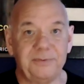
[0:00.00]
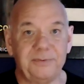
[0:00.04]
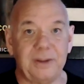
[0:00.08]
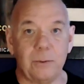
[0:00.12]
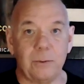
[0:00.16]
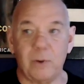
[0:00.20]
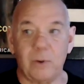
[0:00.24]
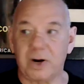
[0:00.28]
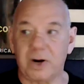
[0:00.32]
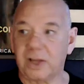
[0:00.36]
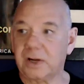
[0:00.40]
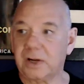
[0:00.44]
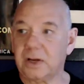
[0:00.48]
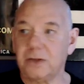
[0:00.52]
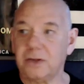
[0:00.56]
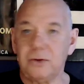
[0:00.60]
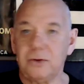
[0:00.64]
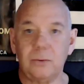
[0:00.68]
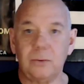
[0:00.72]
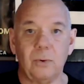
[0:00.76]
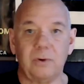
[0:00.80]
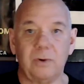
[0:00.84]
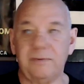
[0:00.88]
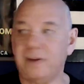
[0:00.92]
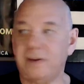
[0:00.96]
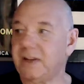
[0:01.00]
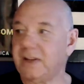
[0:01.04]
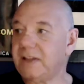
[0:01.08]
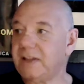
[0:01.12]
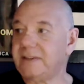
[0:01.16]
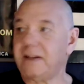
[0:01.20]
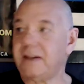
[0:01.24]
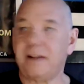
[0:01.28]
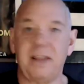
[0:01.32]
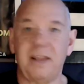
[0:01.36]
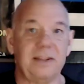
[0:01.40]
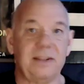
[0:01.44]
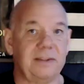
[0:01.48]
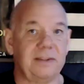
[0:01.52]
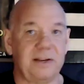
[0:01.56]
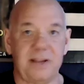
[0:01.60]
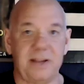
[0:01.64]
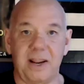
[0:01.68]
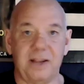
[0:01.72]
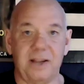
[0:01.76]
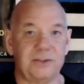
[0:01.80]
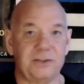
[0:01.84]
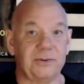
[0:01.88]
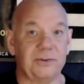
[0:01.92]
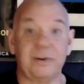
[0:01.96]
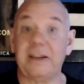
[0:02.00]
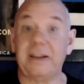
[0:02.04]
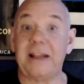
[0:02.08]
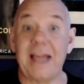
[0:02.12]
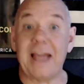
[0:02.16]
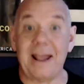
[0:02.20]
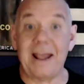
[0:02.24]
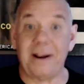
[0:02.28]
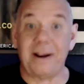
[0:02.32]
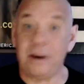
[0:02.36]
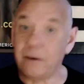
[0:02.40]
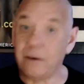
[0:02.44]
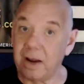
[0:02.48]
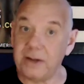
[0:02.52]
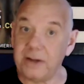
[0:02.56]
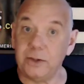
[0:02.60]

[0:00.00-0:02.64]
they want to cut you off and get to the end of the answer and get out of there.